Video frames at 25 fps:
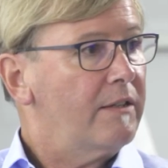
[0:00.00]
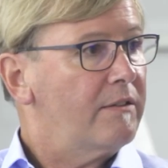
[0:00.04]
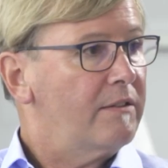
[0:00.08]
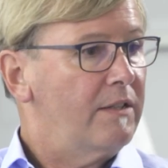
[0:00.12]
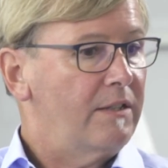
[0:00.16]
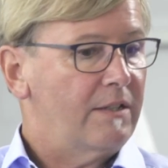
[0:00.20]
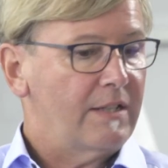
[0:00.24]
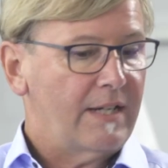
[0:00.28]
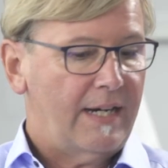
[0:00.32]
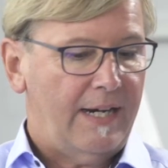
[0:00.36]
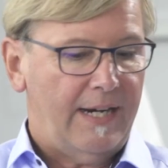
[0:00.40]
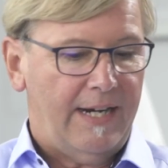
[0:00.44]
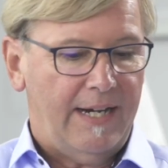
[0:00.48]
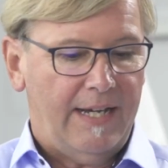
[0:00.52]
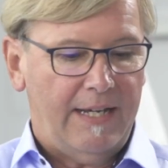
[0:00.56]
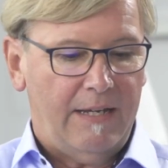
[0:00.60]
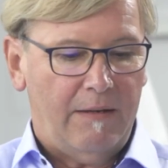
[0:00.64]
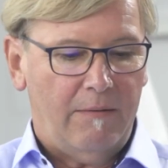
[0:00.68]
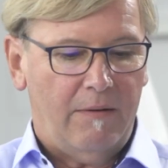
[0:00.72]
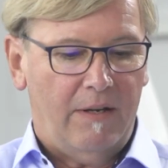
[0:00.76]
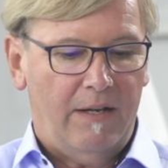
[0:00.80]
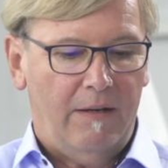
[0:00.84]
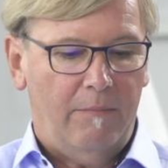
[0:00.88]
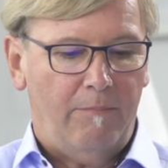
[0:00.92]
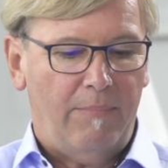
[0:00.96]
this high
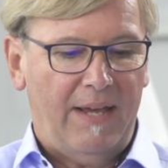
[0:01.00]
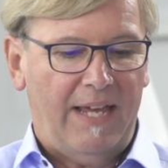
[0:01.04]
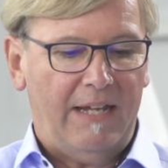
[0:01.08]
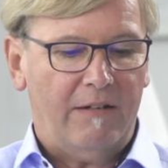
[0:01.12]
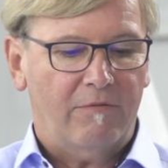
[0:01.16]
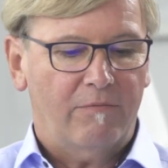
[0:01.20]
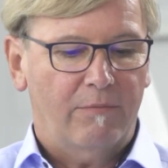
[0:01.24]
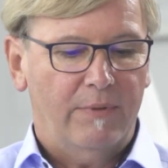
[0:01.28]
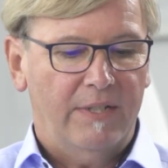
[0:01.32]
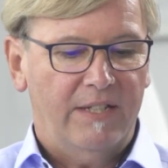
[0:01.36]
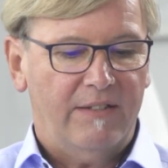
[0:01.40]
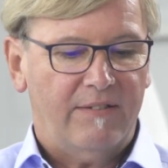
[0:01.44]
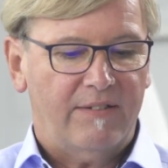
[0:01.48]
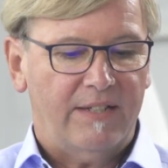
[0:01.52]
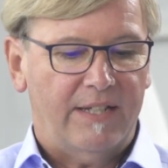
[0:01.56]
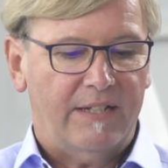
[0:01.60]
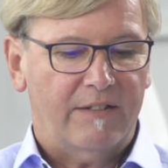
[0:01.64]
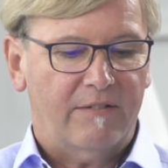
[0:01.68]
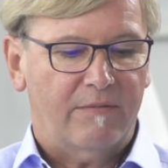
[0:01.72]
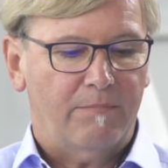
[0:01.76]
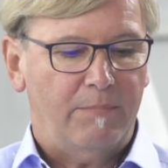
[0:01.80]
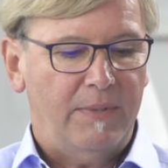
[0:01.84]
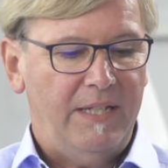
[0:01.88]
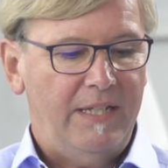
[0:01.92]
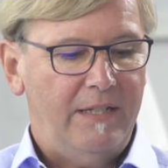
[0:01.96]
bandwidth
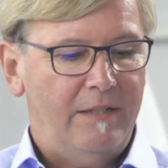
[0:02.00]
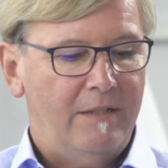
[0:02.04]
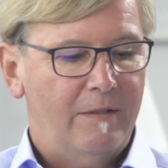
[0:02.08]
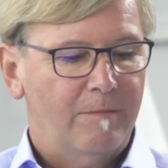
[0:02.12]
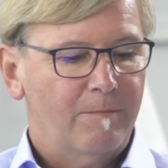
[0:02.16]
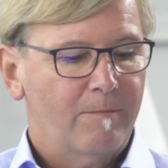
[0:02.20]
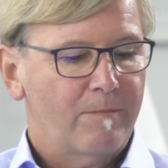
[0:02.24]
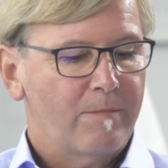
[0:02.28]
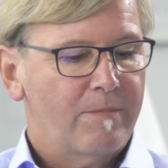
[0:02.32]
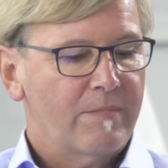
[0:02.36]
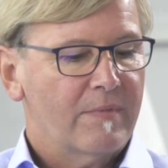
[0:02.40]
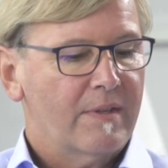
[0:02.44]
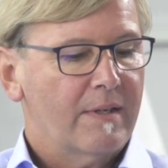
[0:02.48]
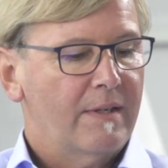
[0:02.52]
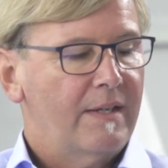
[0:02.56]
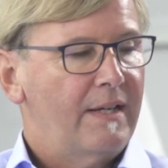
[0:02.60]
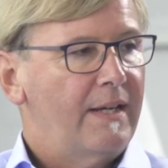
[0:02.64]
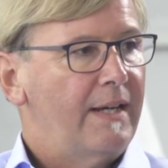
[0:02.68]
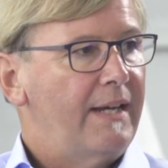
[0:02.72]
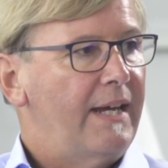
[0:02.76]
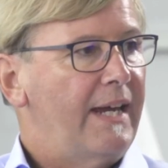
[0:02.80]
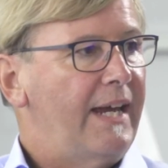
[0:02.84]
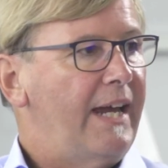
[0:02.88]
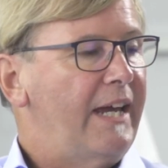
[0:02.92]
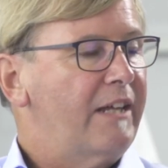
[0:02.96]
and speed.
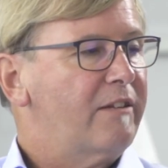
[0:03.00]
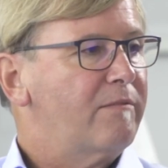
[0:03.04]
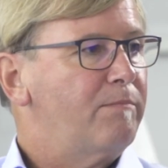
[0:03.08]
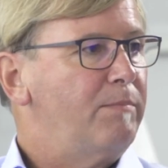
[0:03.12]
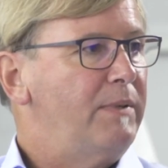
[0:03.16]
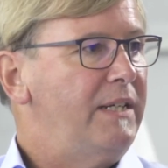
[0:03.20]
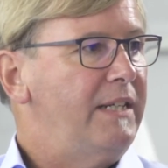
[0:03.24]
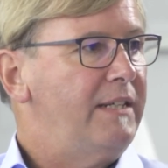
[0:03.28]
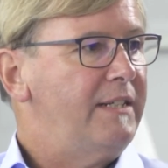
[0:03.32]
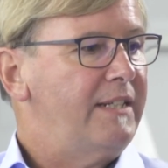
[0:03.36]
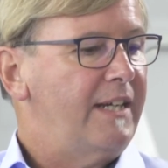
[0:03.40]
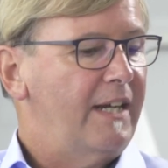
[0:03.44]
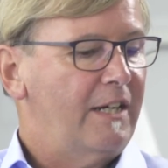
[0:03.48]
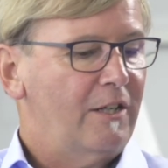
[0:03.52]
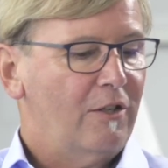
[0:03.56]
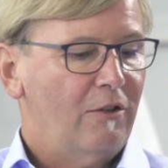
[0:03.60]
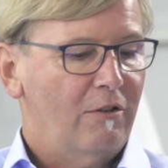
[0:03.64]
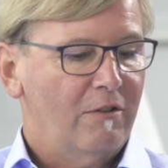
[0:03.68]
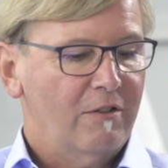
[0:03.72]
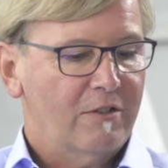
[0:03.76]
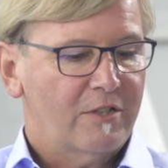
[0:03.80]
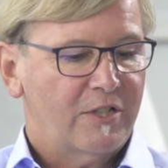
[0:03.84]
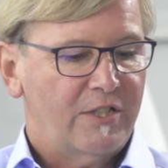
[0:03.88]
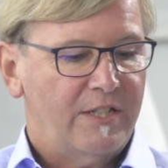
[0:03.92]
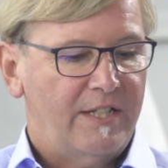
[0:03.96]
SPE
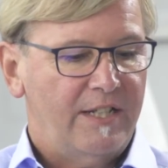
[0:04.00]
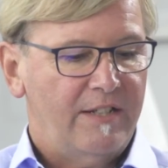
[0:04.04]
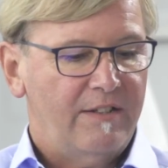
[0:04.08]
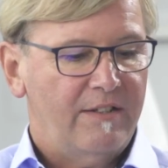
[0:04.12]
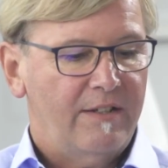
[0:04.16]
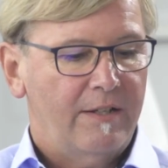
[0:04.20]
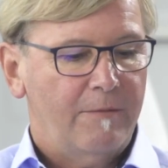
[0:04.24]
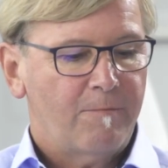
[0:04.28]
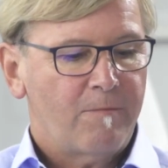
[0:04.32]
technology